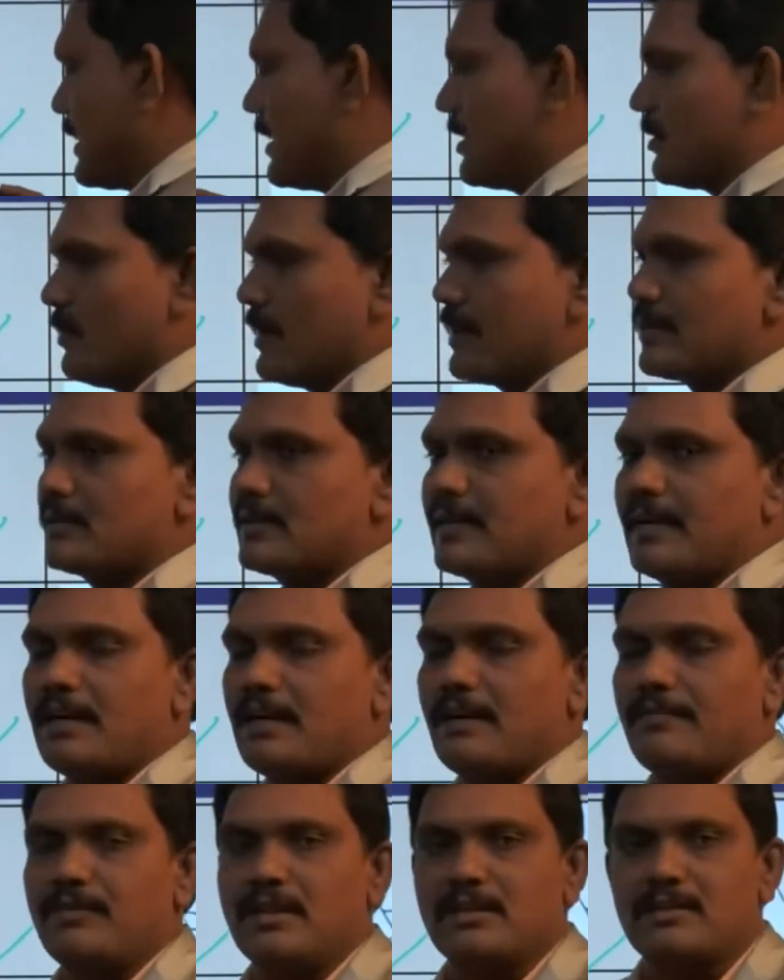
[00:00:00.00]
on one side
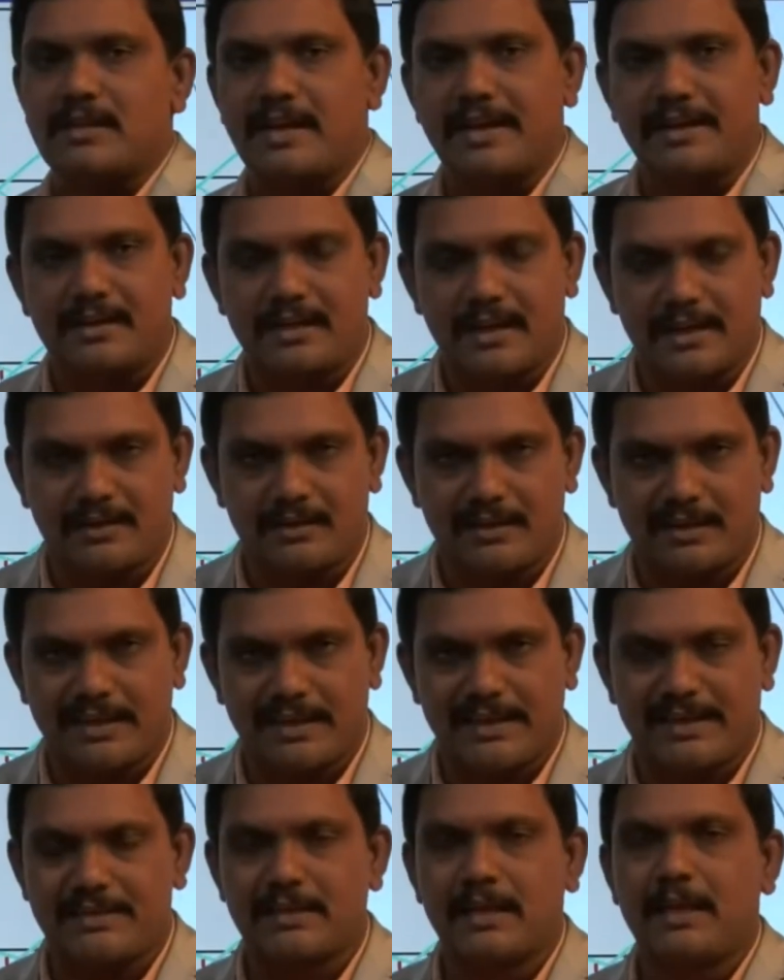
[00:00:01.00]
of the straight line
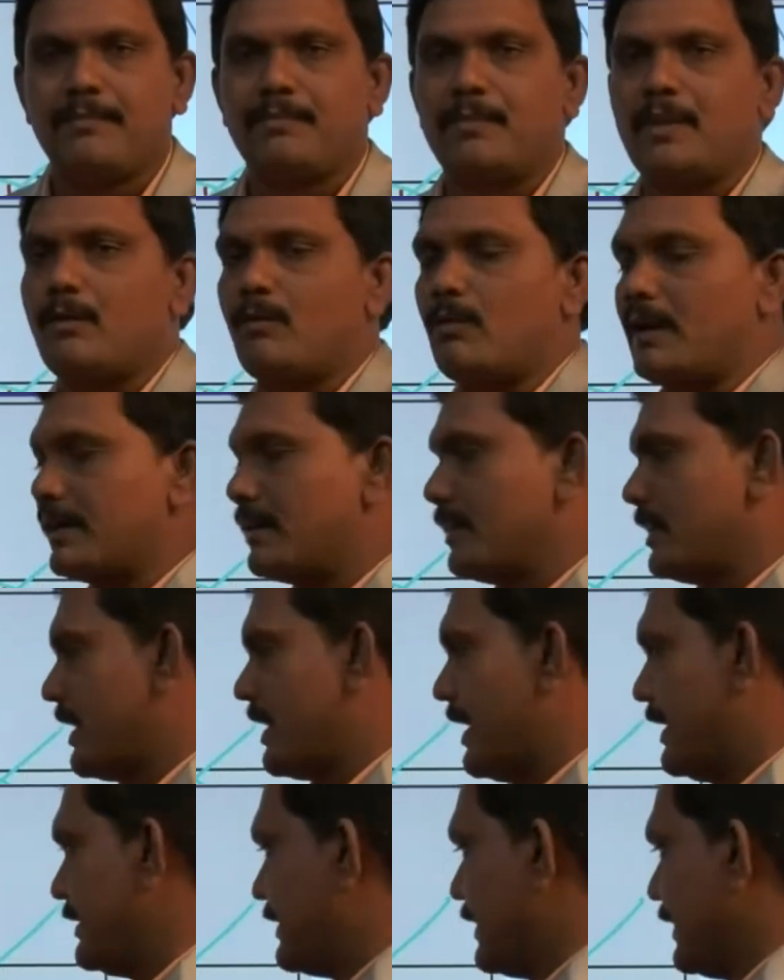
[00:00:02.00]
is
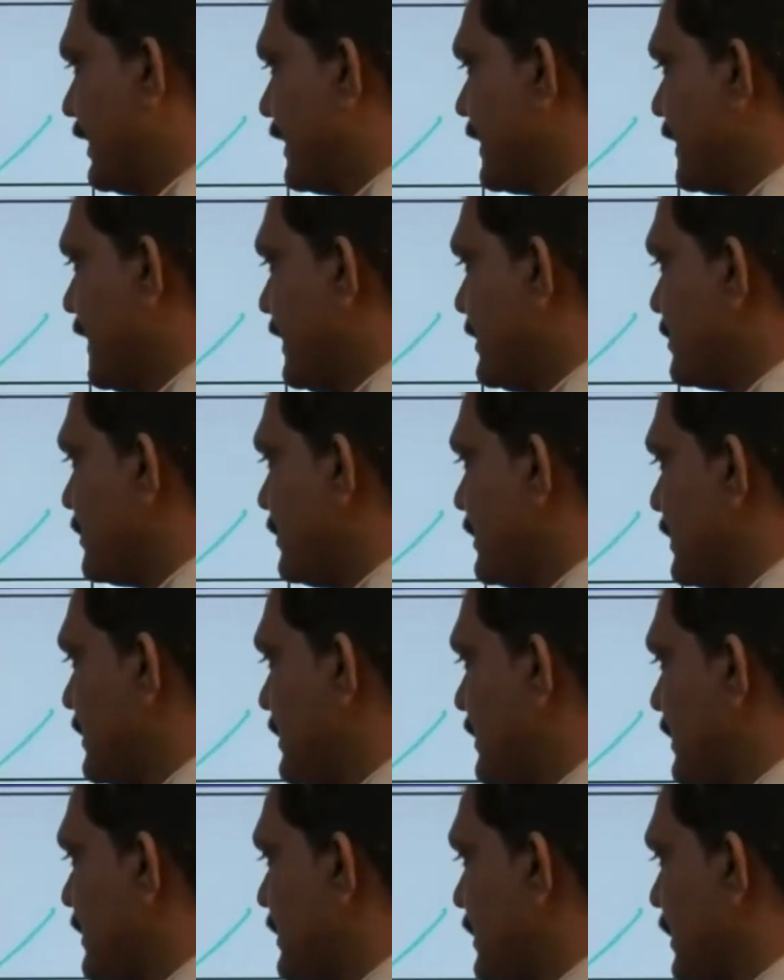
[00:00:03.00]
180 degrees.
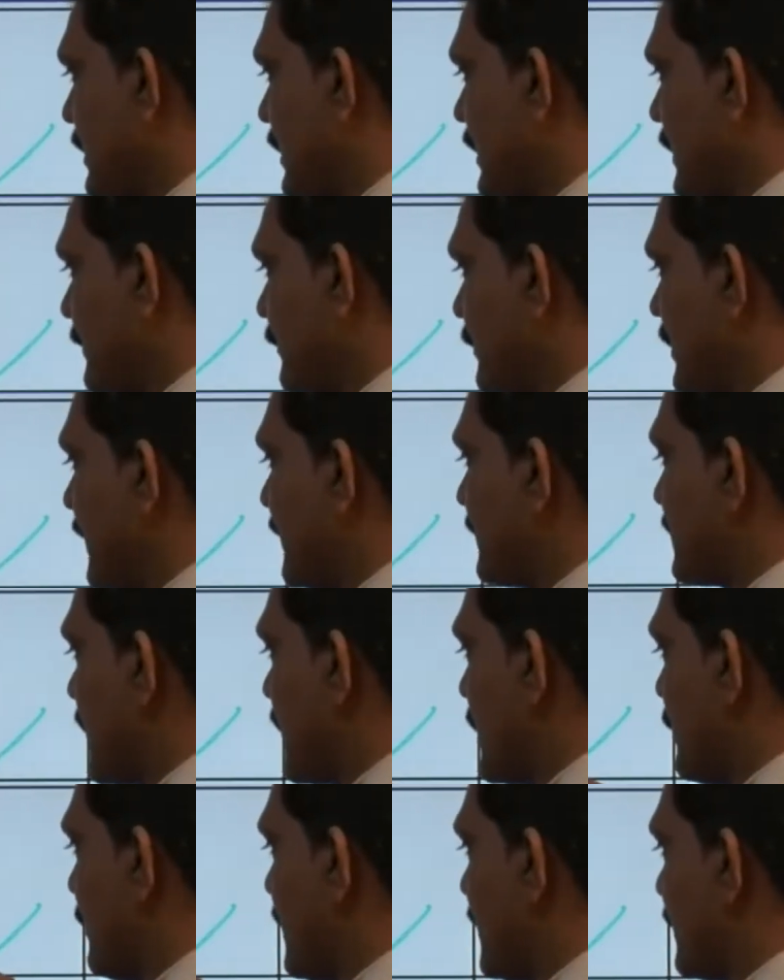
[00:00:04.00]
This is
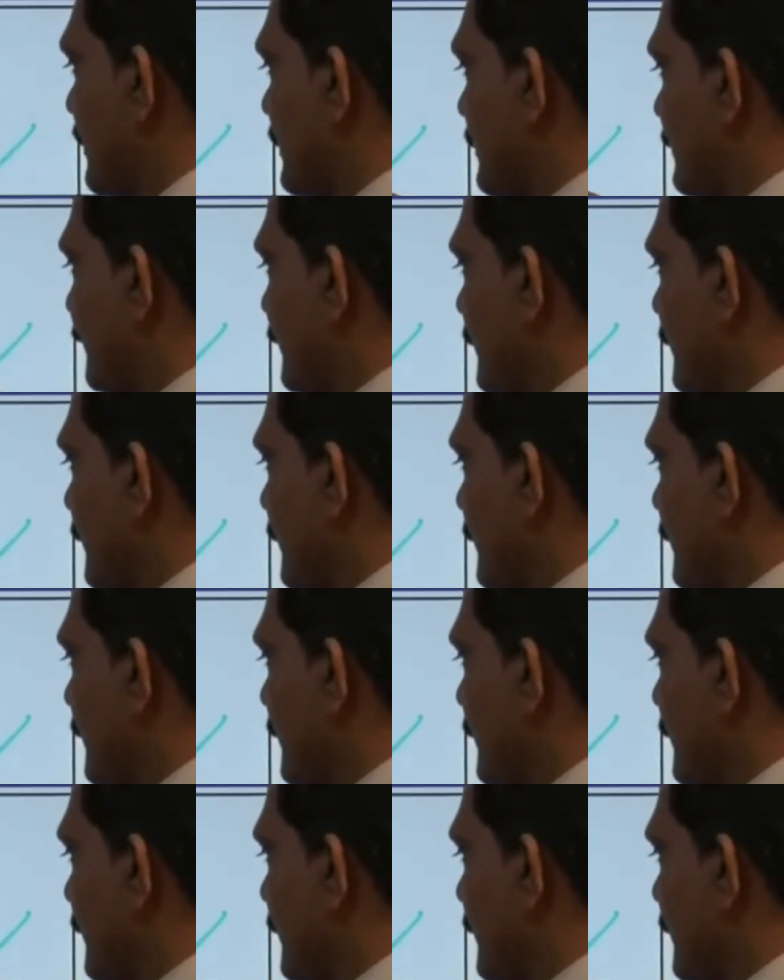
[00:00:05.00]
theta 1,